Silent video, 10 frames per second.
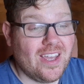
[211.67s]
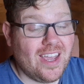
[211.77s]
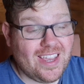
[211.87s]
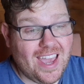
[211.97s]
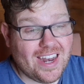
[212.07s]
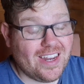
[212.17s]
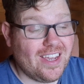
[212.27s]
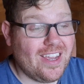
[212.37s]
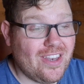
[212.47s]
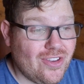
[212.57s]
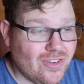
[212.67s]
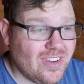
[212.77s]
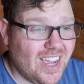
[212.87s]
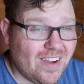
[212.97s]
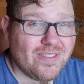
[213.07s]
Again, it doesn't
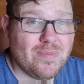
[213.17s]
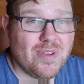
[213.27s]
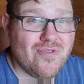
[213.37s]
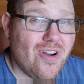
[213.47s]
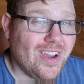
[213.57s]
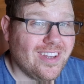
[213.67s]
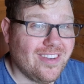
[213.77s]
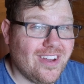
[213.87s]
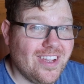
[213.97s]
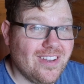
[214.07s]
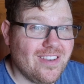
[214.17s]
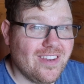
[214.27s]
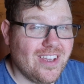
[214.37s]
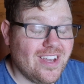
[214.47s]
have to be rocket science.